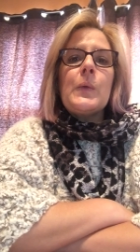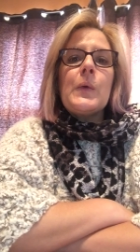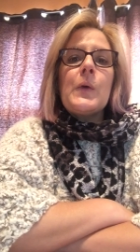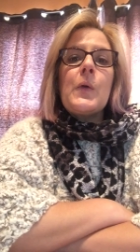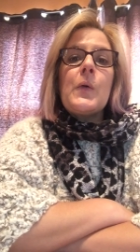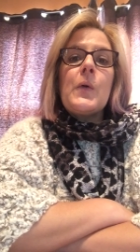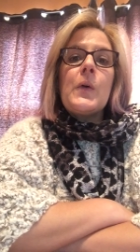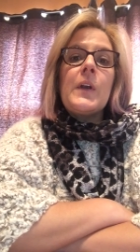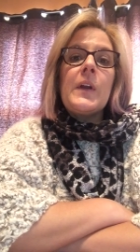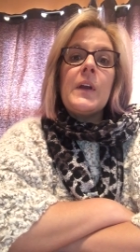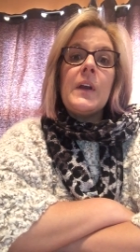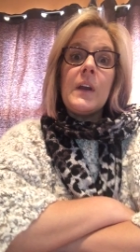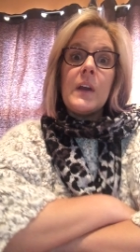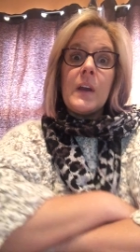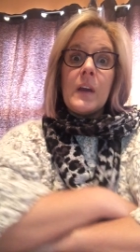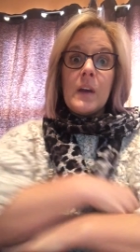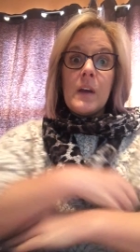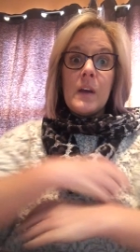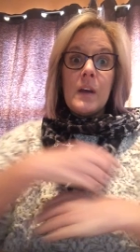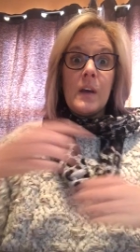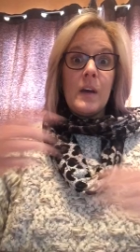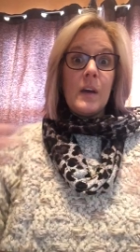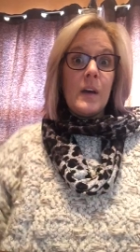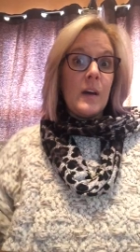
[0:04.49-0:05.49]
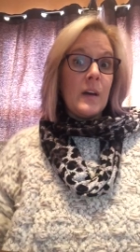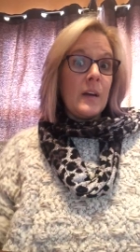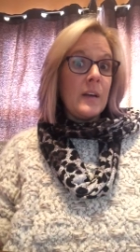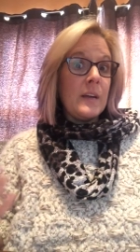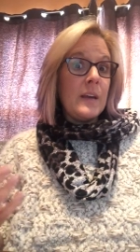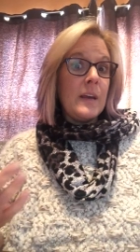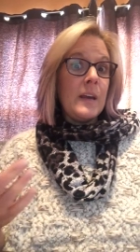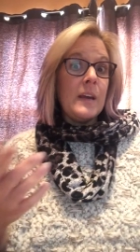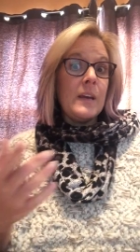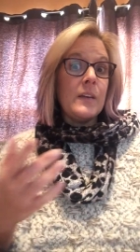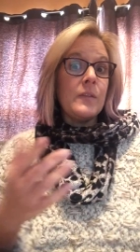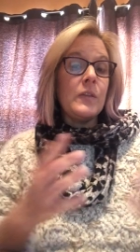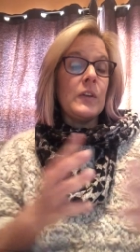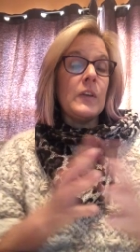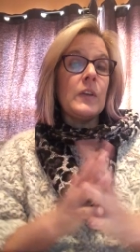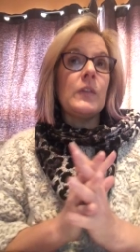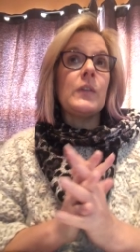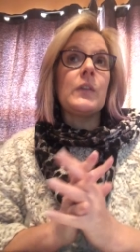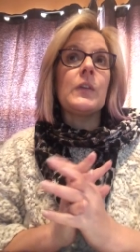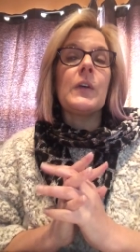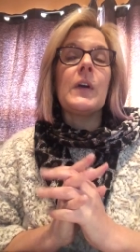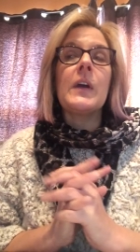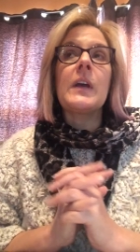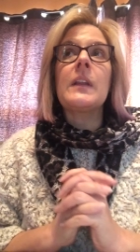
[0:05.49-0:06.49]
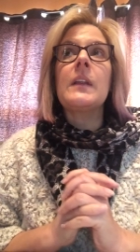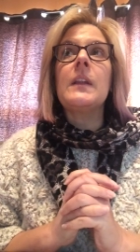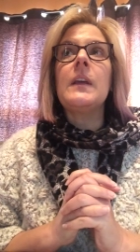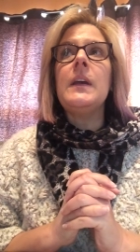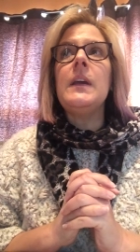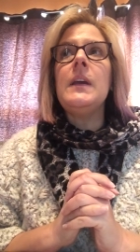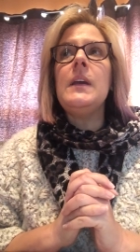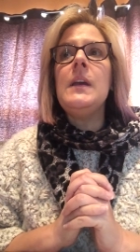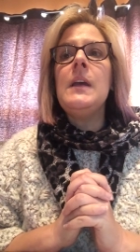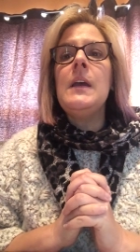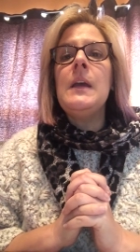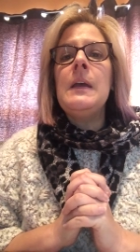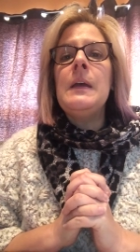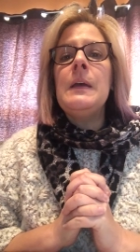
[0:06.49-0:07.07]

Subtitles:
recording on Canvas directly.